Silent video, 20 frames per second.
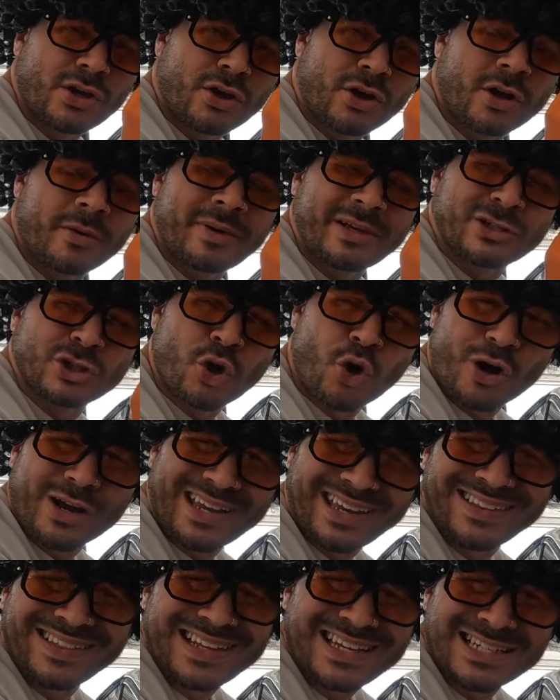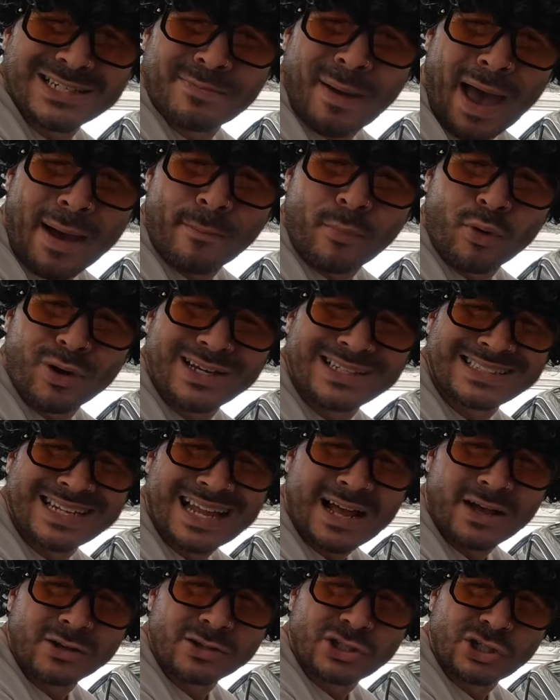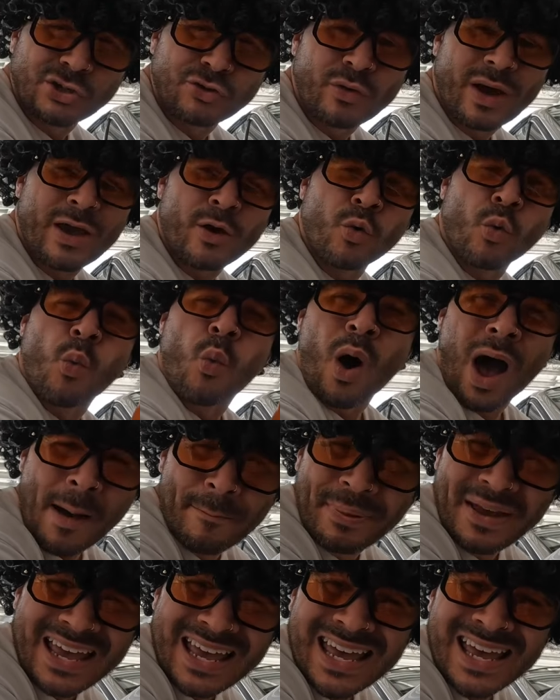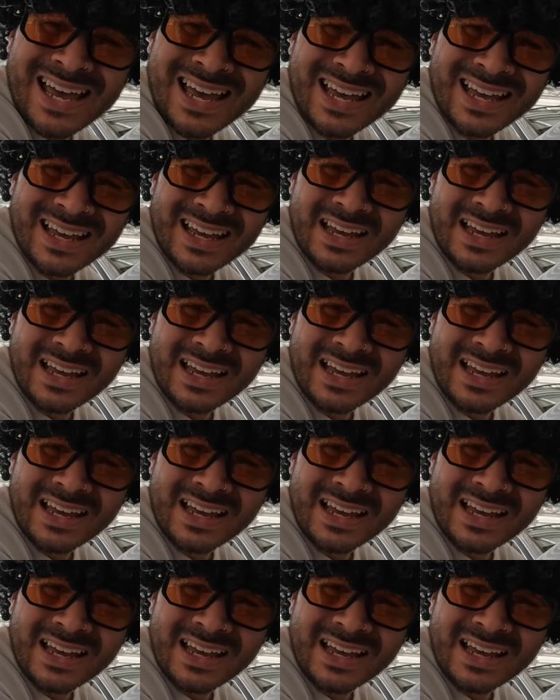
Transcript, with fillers: you're going to be torquing these bad boys down to a whopping